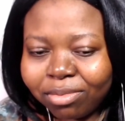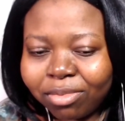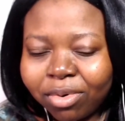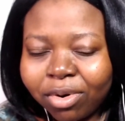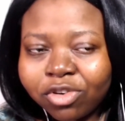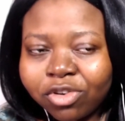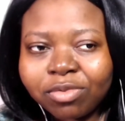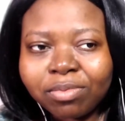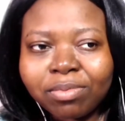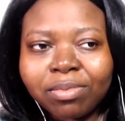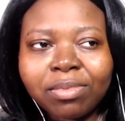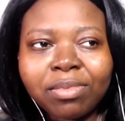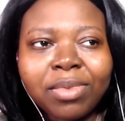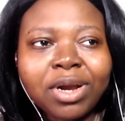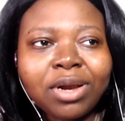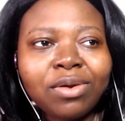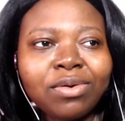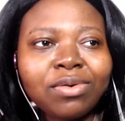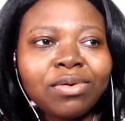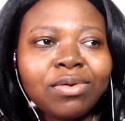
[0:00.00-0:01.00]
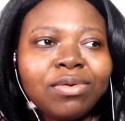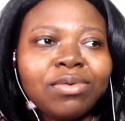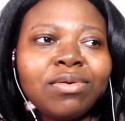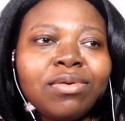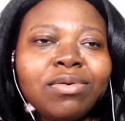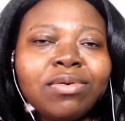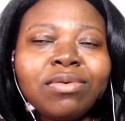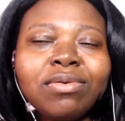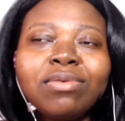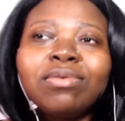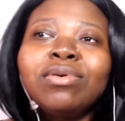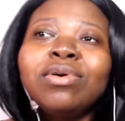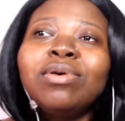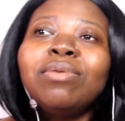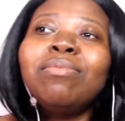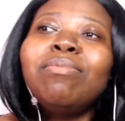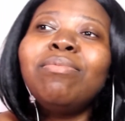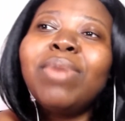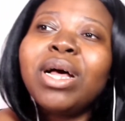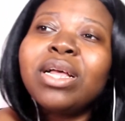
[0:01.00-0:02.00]
marshmallow
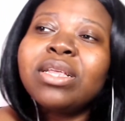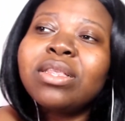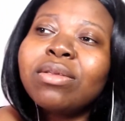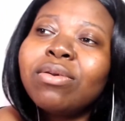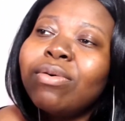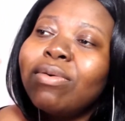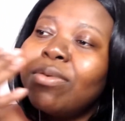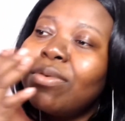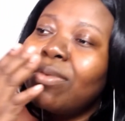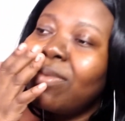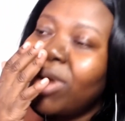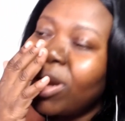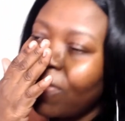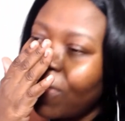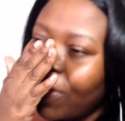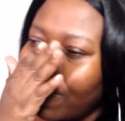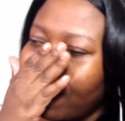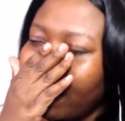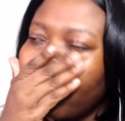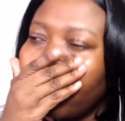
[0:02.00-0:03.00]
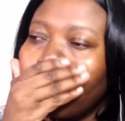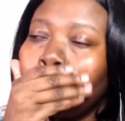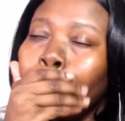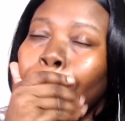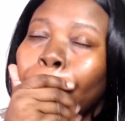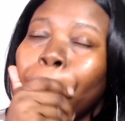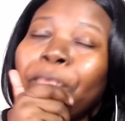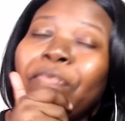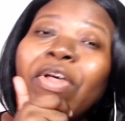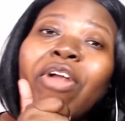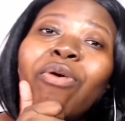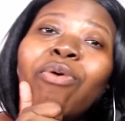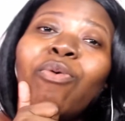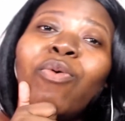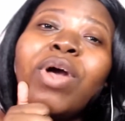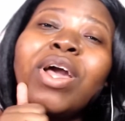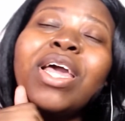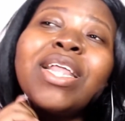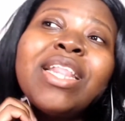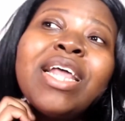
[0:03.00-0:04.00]
mask or whatever. I
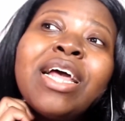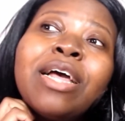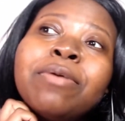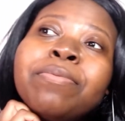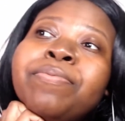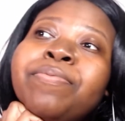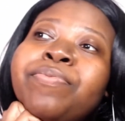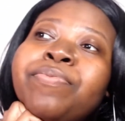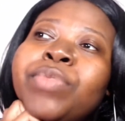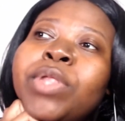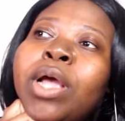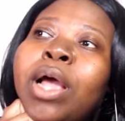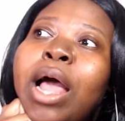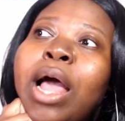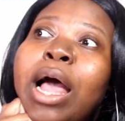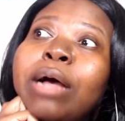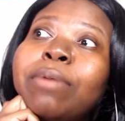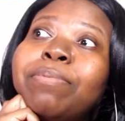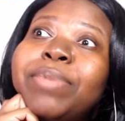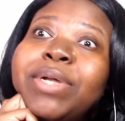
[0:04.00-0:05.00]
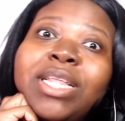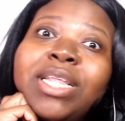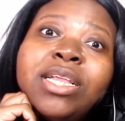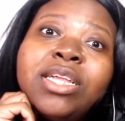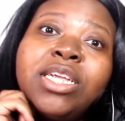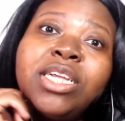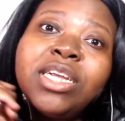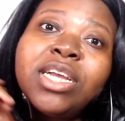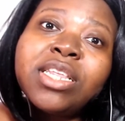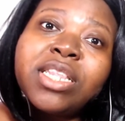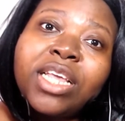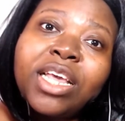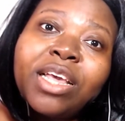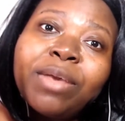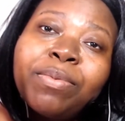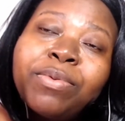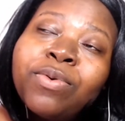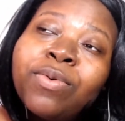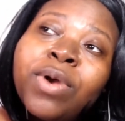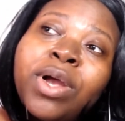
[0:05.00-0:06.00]
don't quite get that. But then she
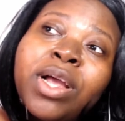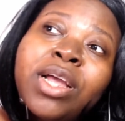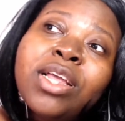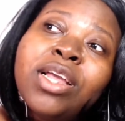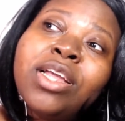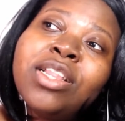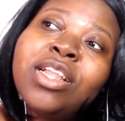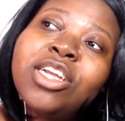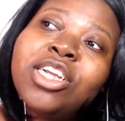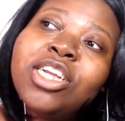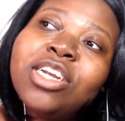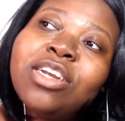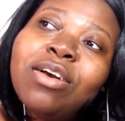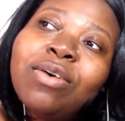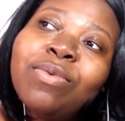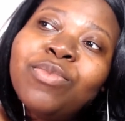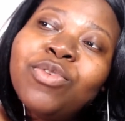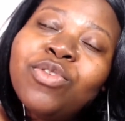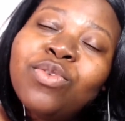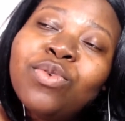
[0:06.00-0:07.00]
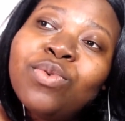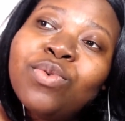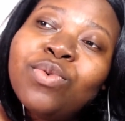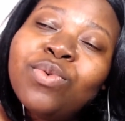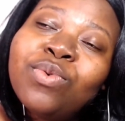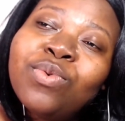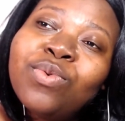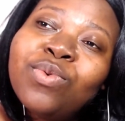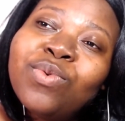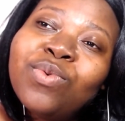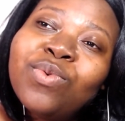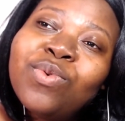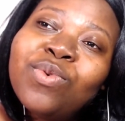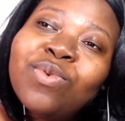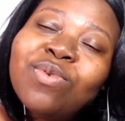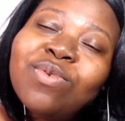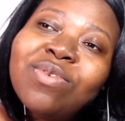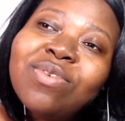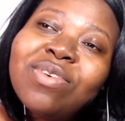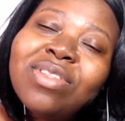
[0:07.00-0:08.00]
escaped, right? And then she comes to
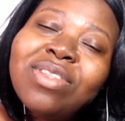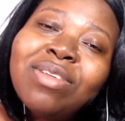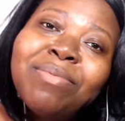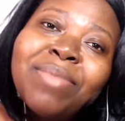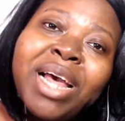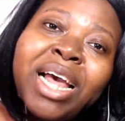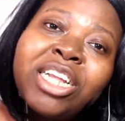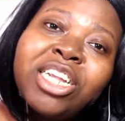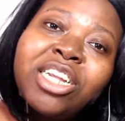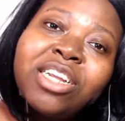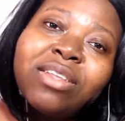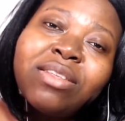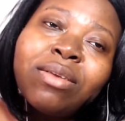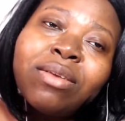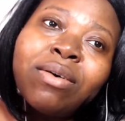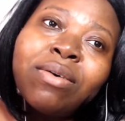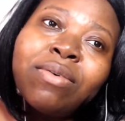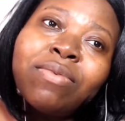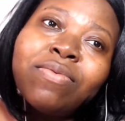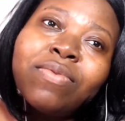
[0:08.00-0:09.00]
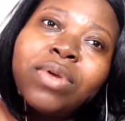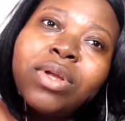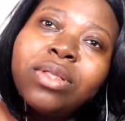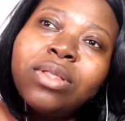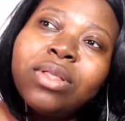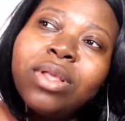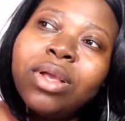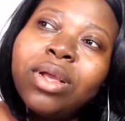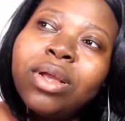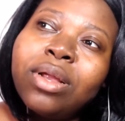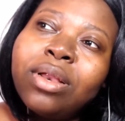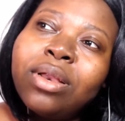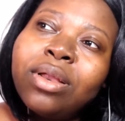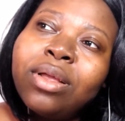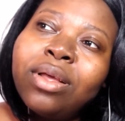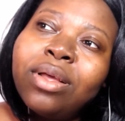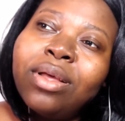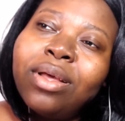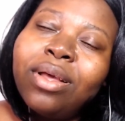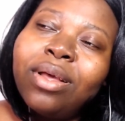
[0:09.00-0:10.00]
the match itself, and then
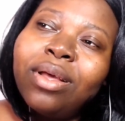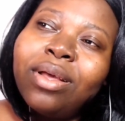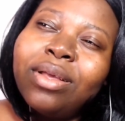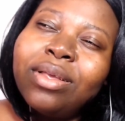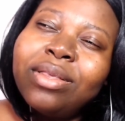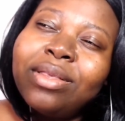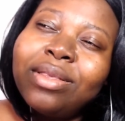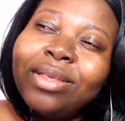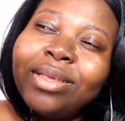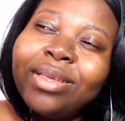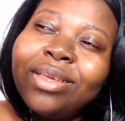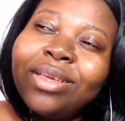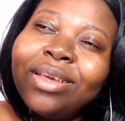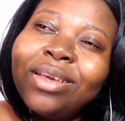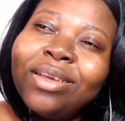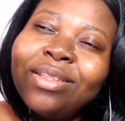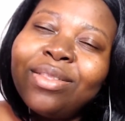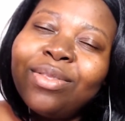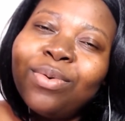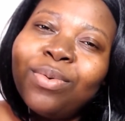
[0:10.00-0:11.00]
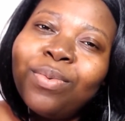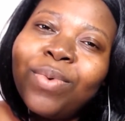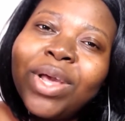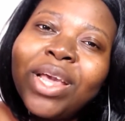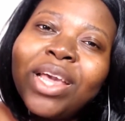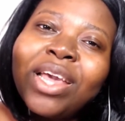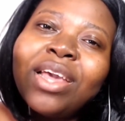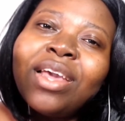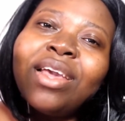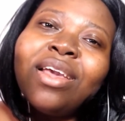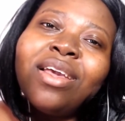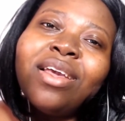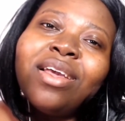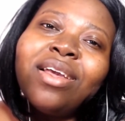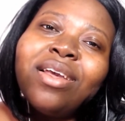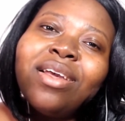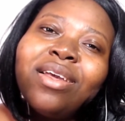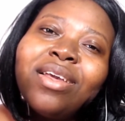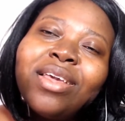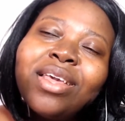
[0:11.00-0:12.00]
seeing the way
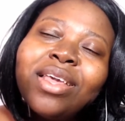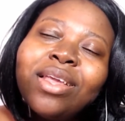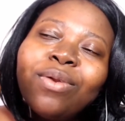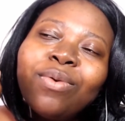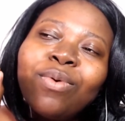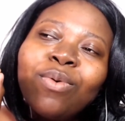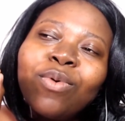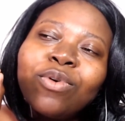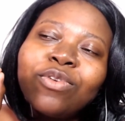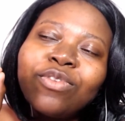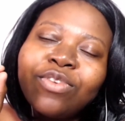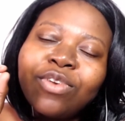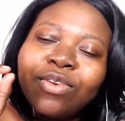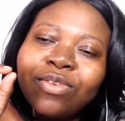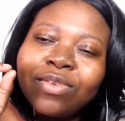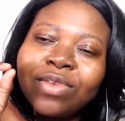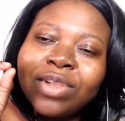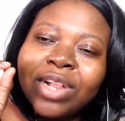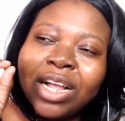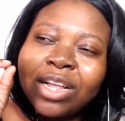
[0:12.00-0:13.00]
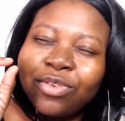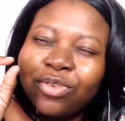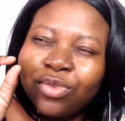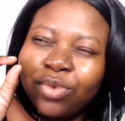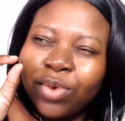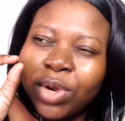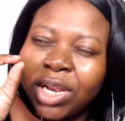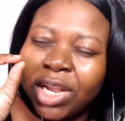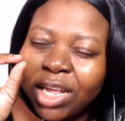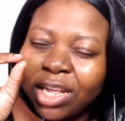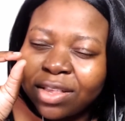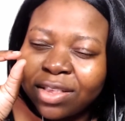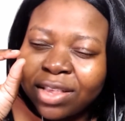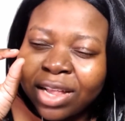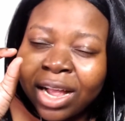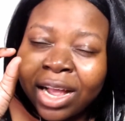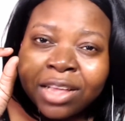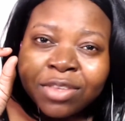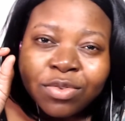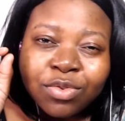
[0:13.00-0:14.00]
Kinro was just like straining
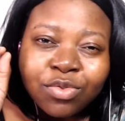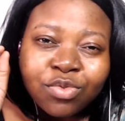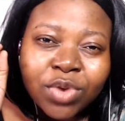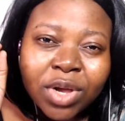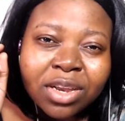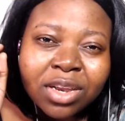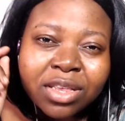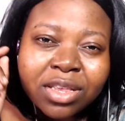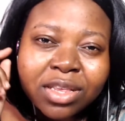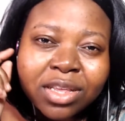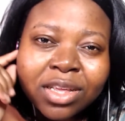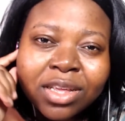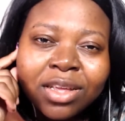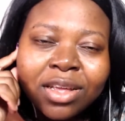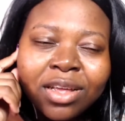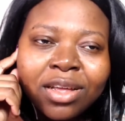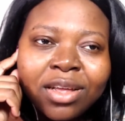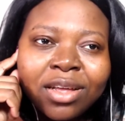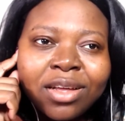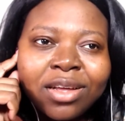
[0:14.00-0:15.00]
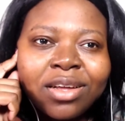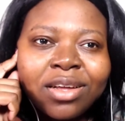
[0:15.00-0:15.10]
his eyes to try to see,